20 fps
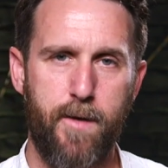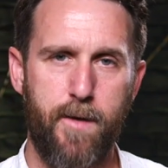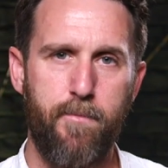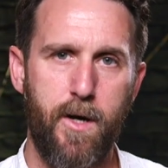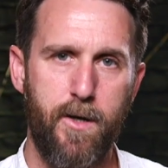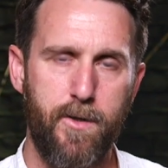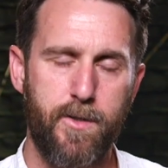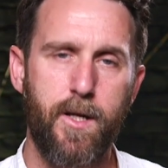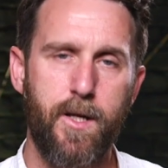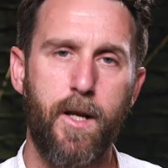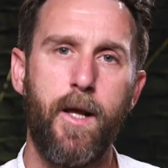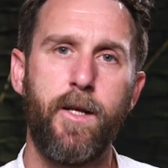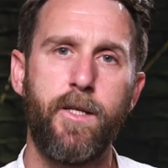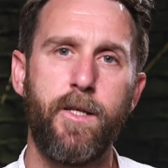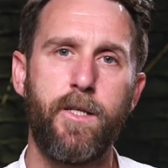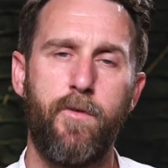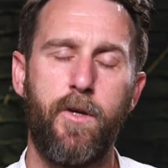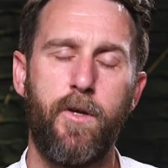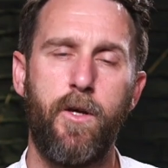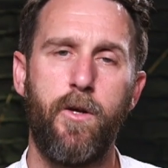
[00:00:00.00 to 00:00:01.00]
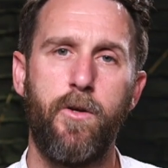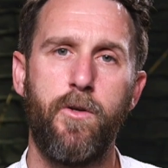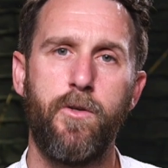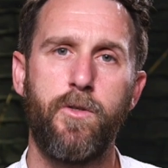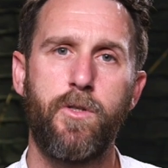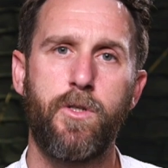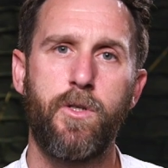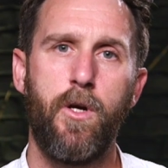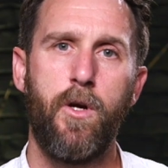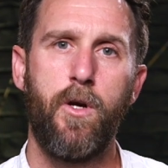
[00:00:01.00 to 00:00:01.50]
They're mostly
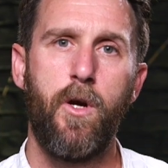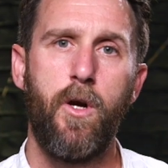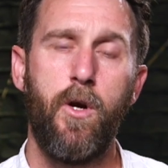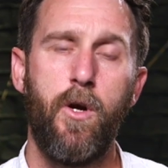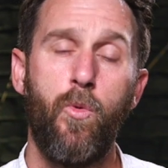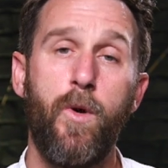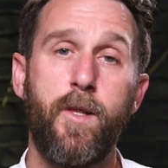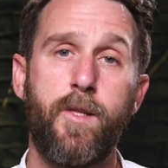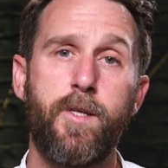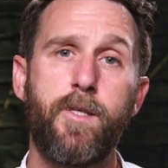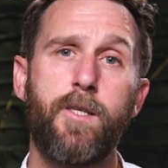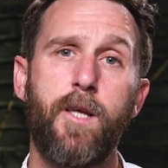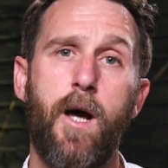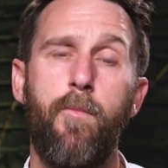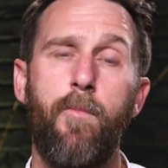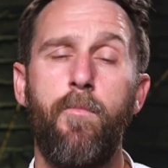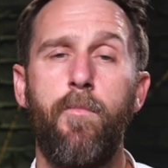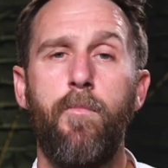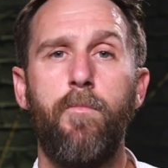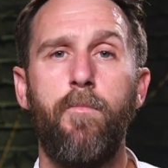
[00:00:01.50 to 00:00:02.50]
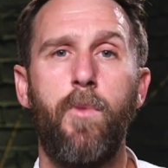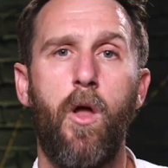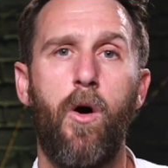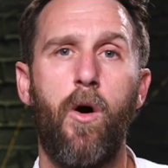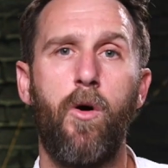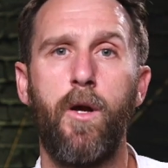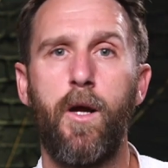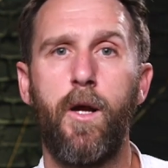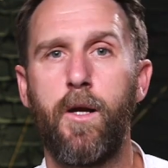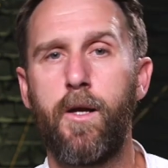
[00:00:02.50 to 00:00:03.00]
interviews with some
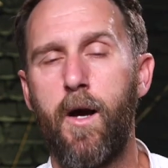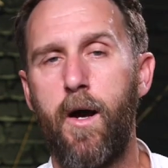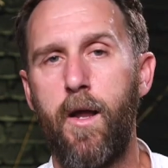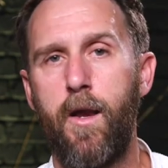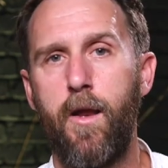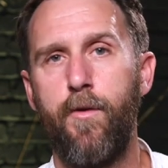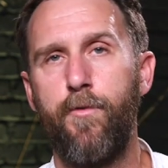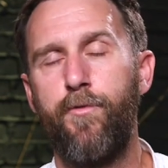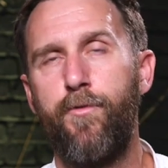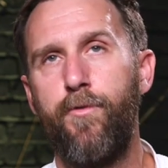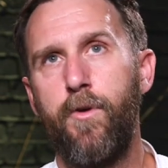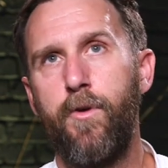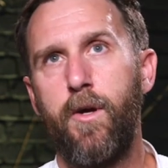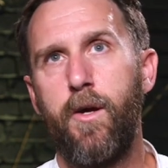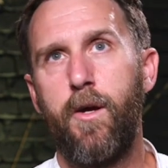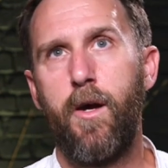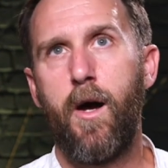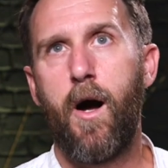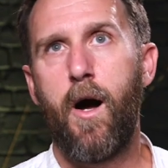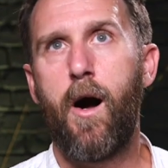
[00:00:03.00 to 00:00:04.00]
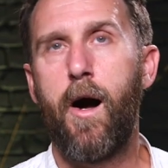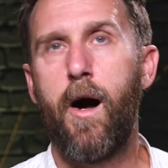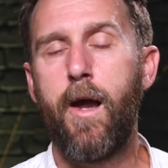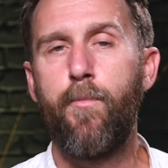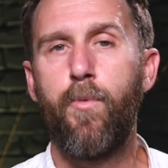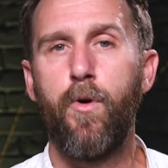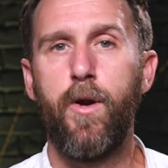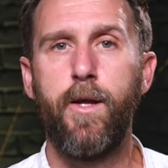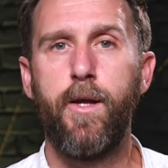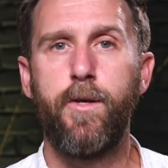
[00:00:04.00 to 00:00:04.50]
longer kind of
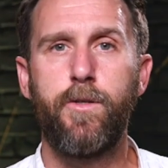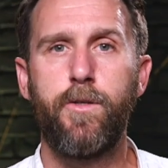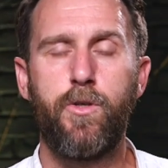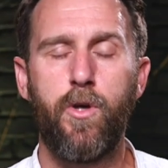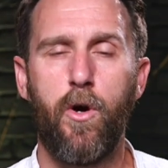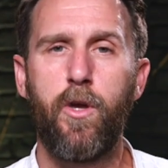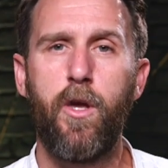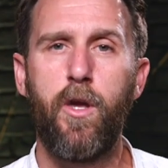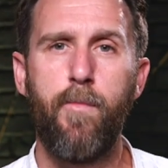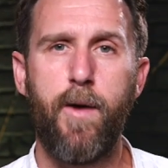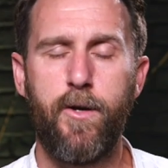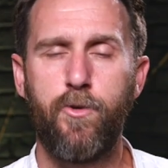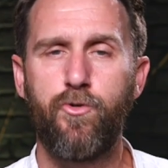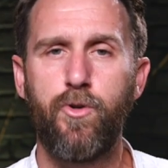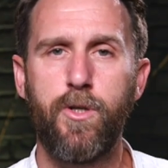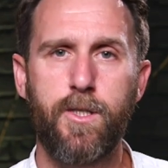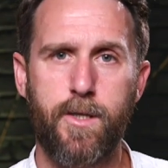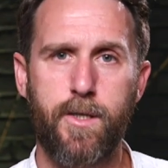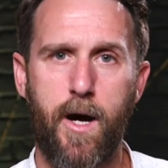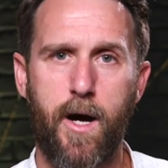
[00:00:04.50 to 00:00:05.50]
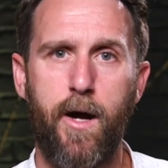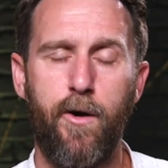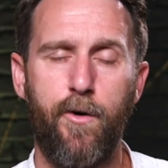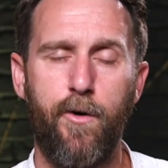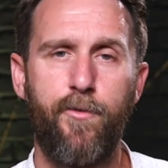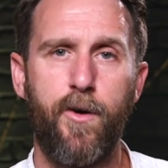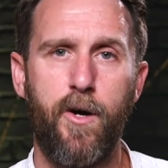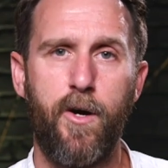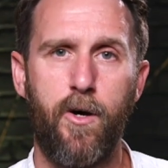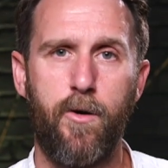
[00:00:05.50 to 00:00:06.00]
hybrid documentary
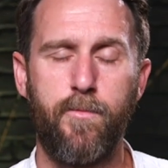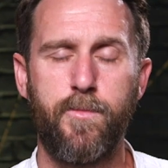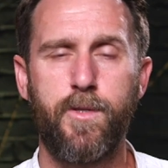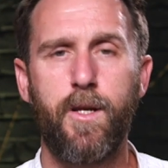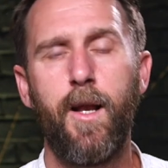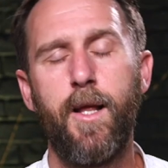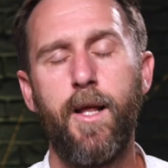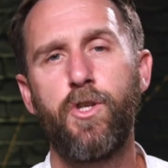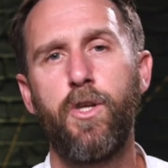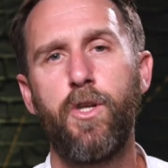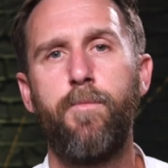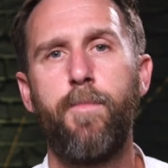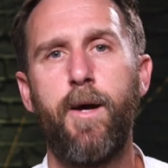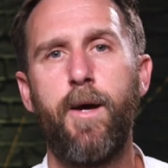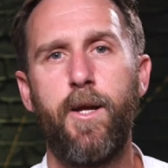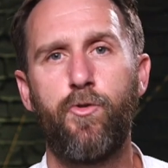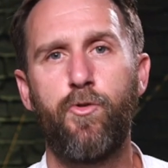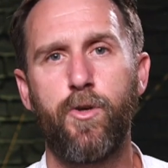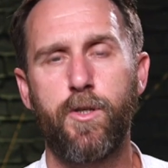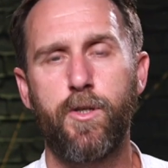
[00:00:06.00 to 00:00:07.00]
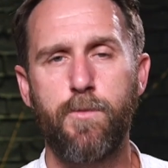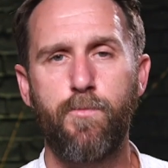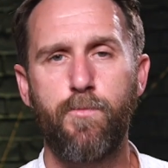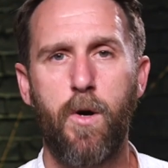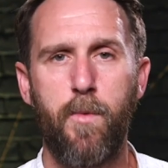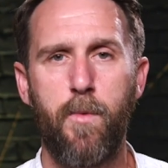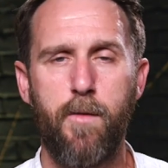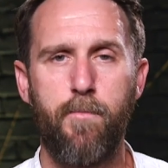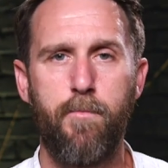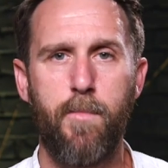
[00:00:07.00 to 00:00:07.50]
style films. Glitch in the Matrix is
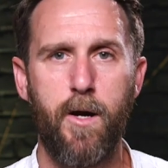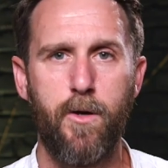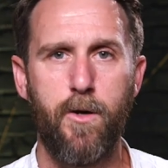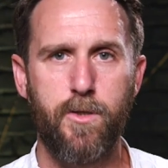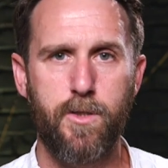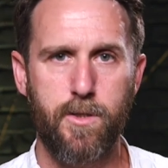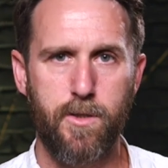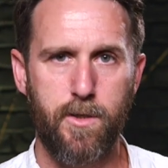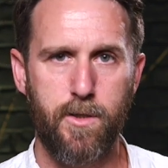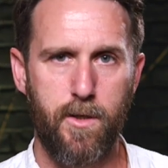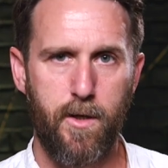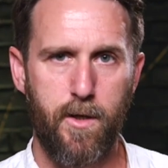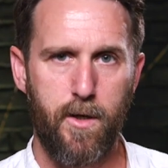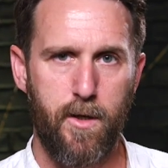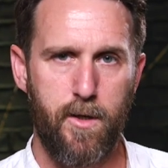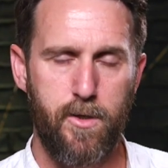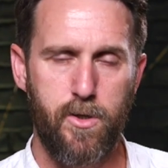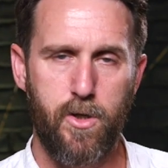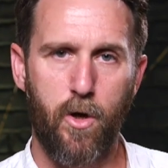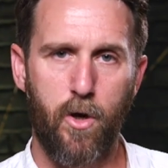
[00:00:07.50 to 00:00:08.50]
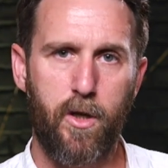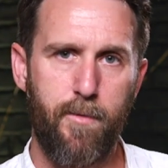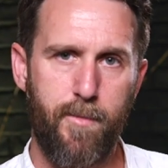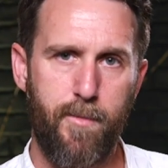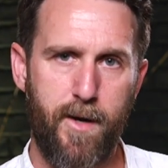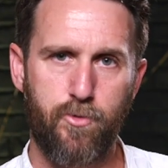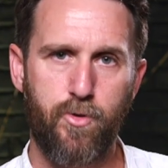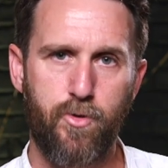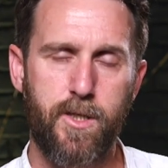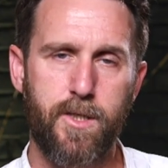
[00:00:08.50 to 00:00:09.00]
probably the most
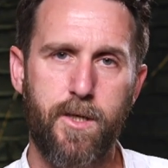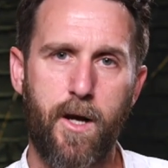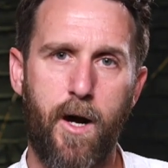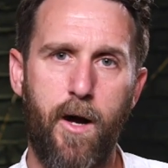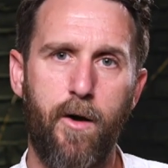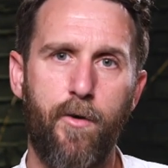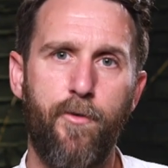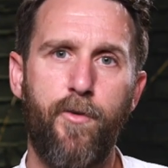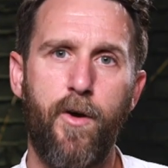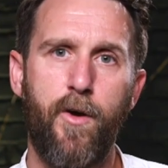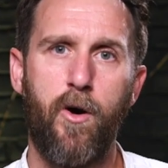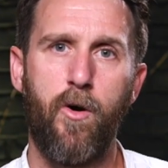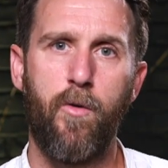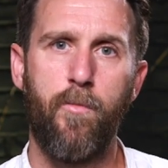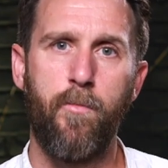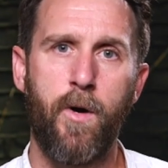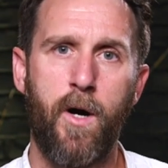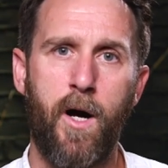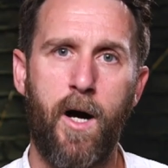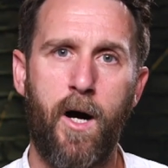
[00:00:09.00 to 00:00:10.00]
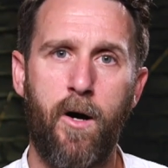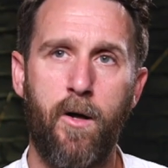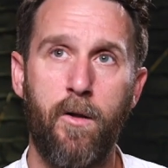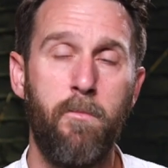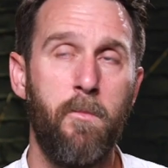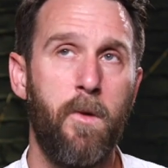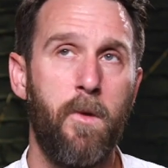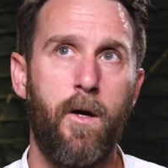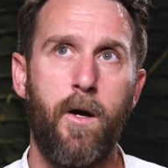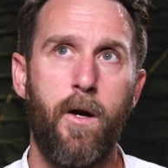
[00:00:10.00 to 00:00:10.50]
documentary style film, but
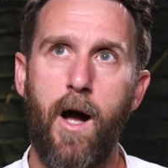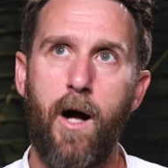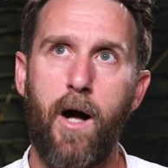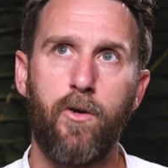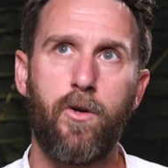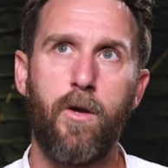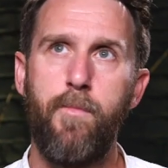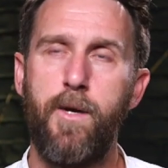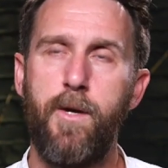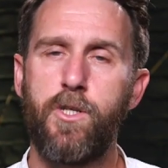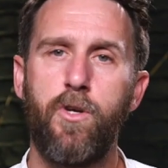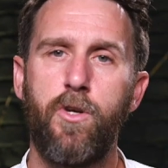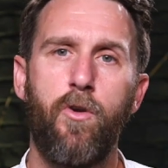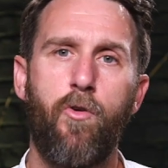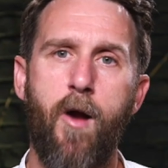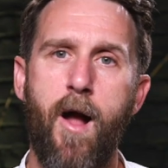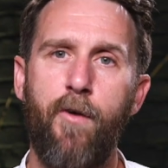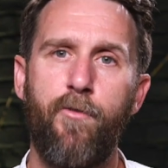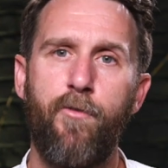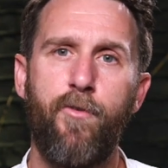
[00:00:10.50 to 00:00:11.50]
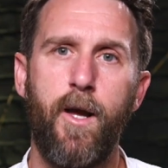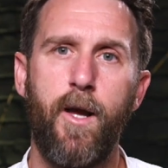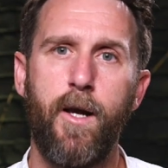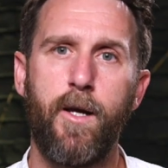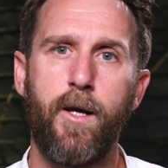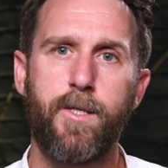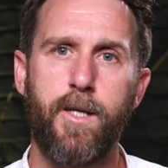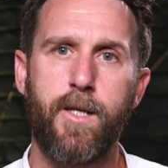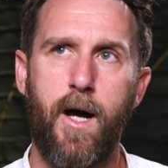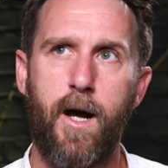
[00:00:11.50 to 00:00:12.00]
I'll I'll commission
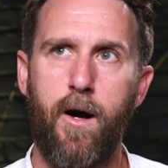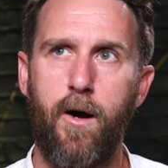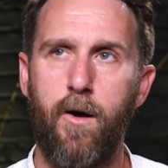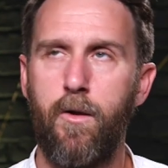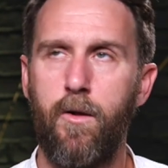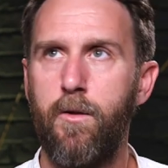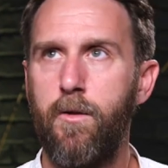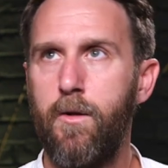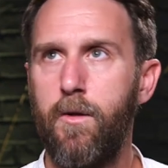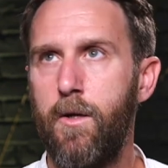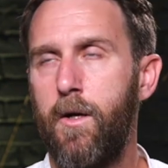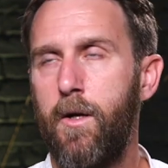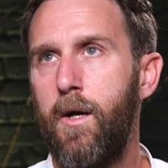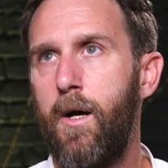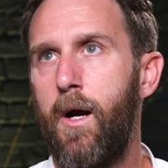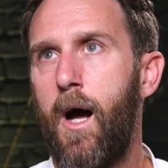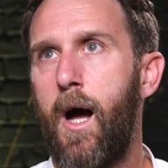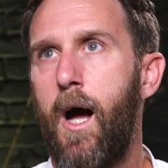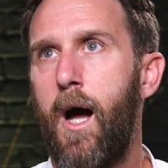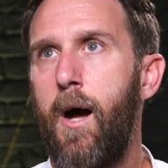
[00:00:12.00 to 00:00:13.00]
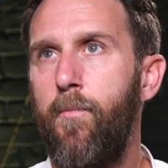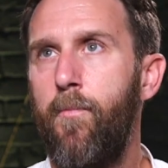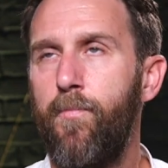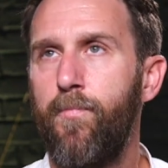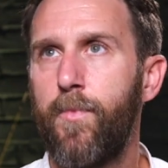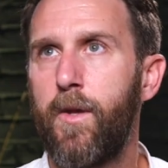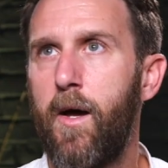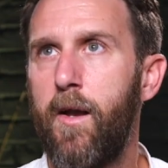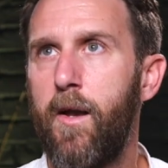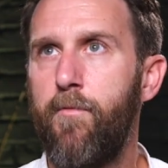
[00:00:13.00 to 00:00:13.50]
graphics, I'll
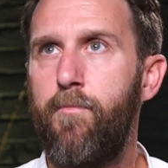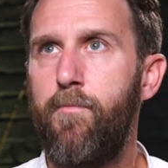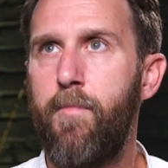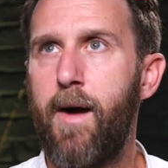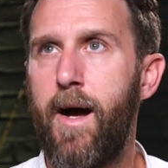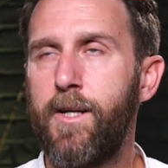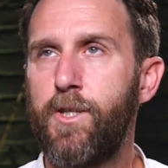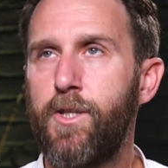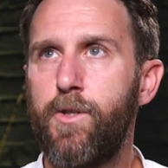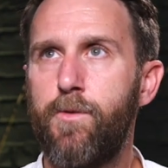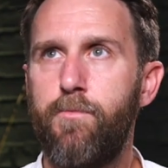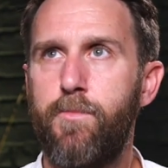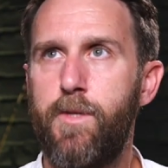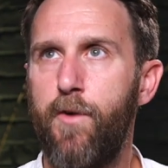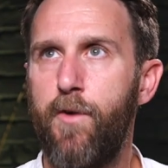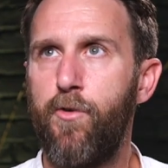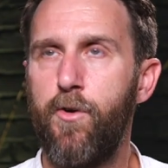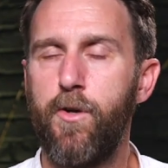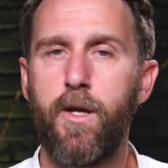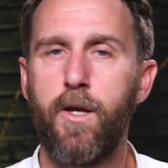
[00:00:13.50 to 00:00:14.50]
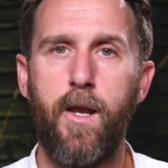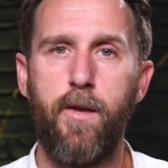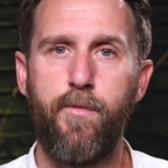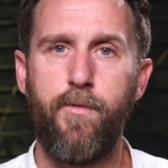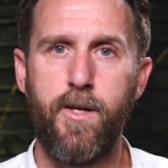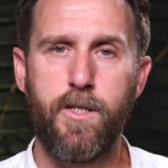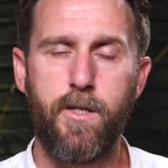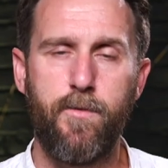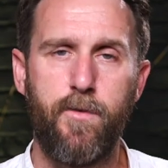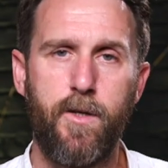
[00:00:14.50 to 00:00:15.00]
um, kind of mash different kind
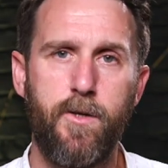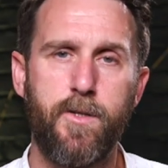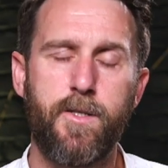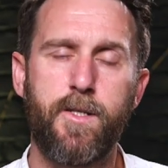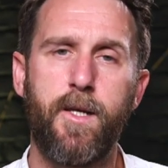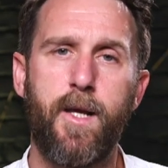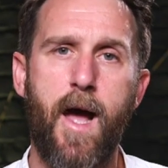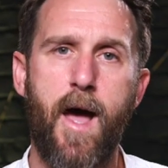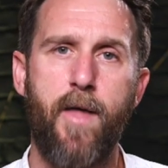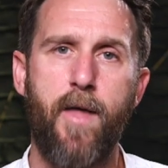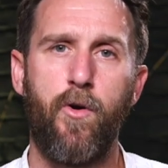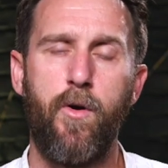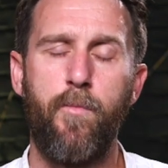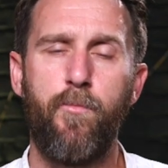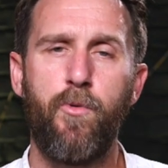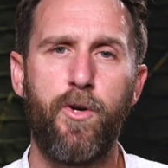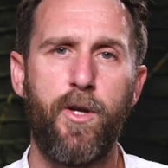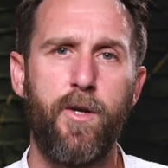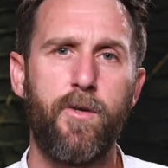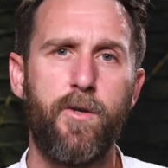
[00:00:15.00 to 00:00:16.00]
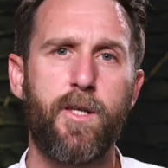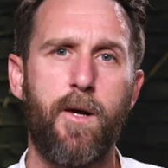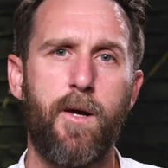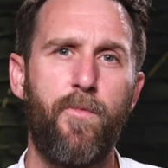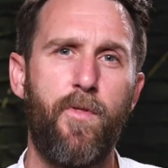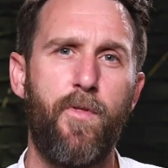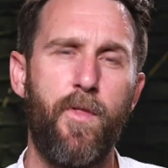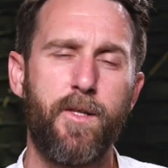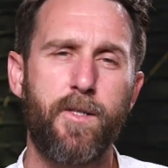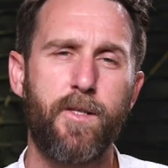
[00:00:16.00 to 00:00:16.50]
of interviews together and produce
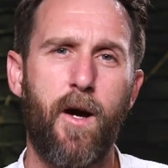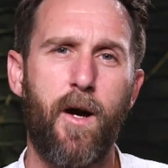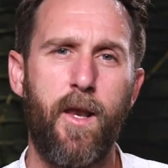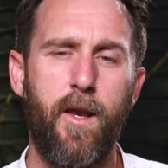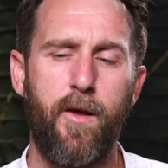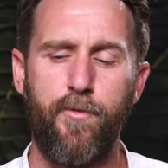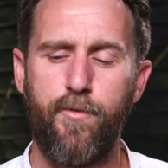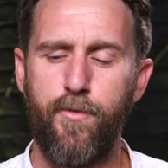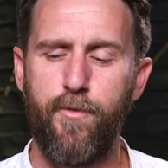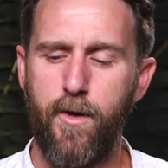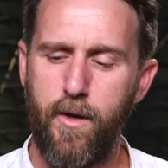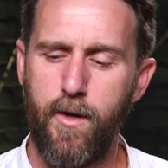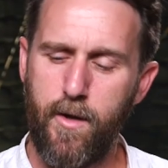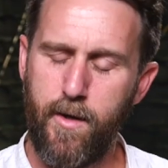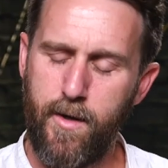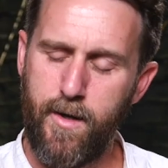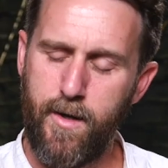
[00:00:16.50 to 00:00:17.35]
something that's kind of